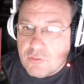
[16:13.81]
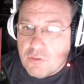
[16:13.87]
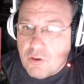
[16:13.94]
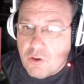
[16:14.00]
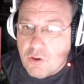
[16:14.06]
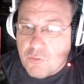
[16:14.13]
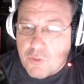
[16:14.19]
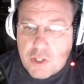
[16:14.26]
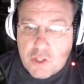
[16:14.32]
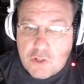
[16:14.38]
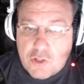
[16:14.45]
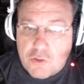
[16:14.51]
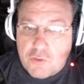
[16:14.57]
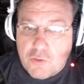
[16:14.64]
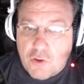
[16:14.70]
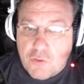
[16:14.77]
Are they
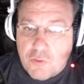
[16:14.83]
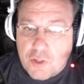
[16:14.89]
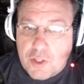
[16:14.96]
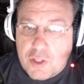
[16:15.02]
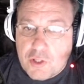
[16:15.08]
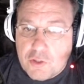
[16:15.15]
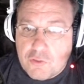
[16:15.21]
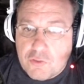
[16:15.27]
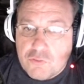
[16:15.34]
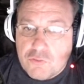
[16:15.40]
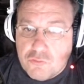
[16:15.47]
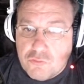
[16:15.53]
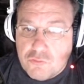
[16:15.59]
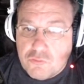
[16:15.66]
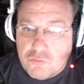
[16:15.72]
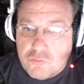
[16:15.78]
gonna Are they gonna
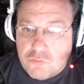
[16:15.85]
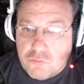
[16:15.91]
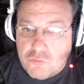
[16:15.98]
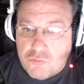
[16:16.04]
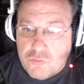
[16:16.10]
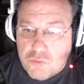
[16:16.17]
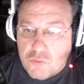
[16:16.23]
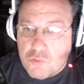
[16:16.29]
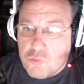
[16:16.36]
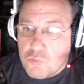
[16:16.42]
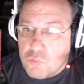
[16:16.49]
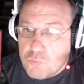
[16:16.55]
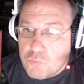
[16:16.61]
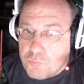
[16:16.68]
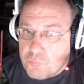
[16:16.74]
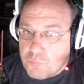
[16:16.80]
do
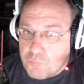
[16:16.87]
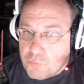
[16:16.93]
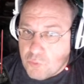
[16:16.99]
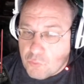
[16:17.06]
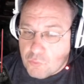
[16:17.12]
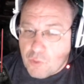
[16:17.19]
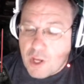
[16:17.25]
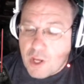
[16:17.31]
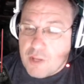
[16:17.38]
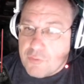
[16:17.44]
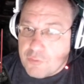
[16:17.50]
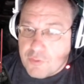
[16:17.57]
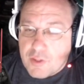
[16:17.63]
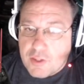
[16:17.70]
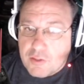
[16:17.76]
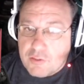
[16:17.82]
the right
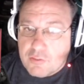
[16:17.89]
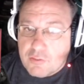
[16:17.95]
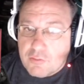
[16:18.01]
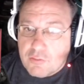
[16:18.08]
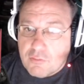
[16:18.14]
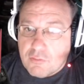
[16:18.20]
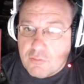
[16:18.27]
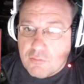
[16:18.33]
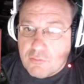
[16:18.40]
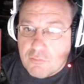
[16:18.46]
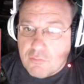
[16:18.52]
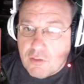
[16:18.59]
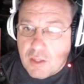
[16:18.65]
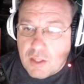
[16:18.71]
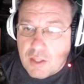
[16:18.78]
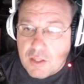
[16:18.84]
thing
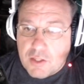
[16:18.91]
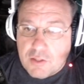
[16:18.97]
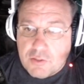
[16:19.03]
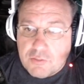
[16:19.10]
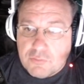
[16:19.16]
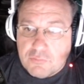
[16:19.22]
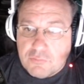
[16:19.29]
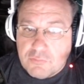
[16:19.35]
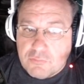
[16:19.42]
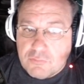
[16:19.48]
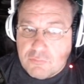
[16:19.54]
and